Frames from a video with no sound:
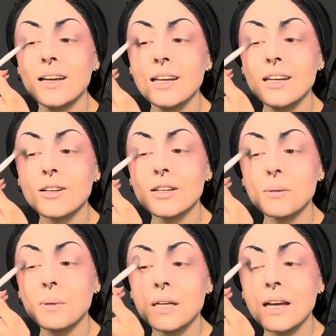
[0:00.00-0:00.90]
Erie,
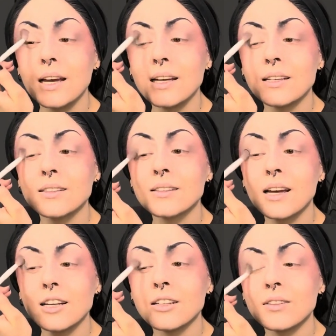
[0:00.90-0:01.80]
PA is
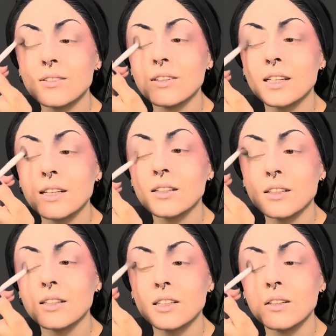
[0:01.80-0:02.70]
kind of like a
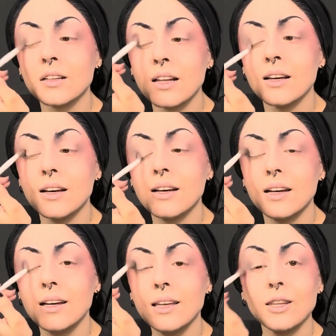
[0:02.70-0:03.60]
little
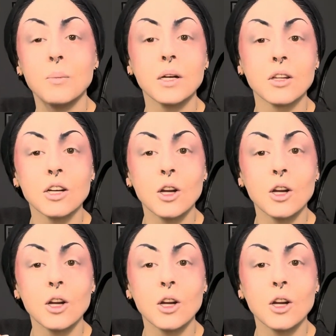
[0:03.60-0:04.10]
in the middle of